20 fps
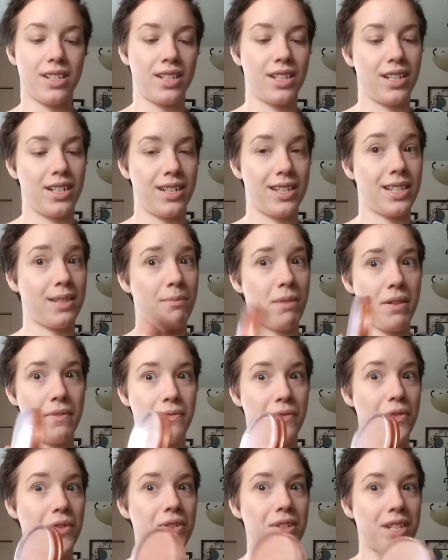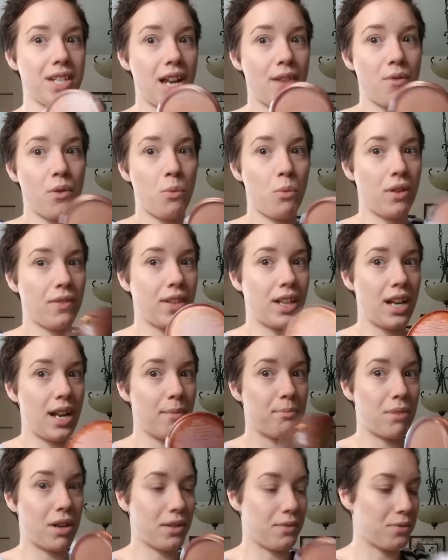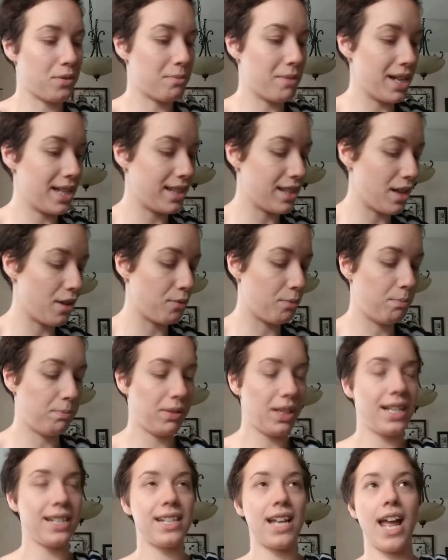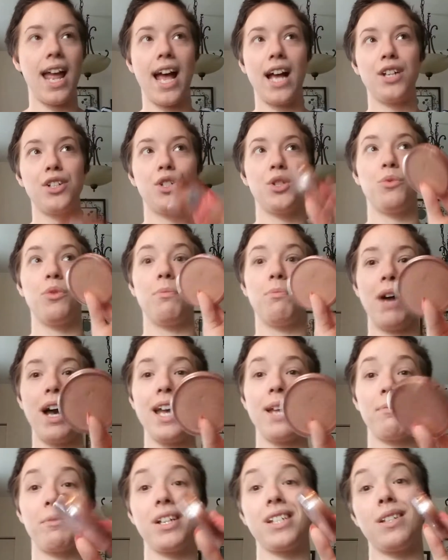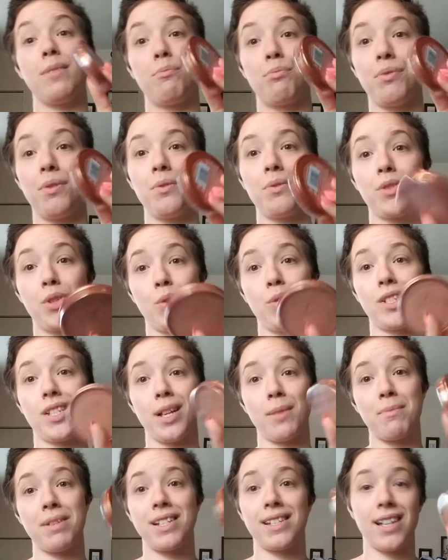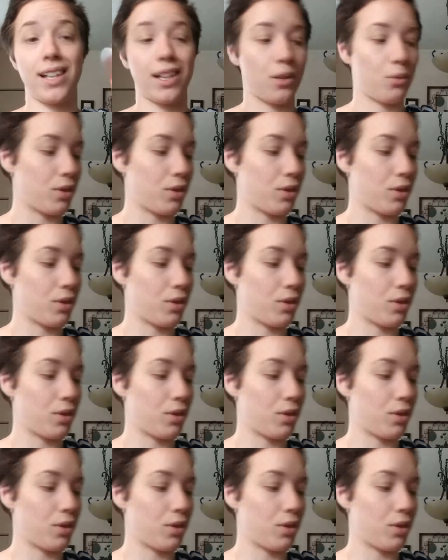it's my first ever one that I bought for myself. Plus, I had to rebuy it because it broke, so it's like my second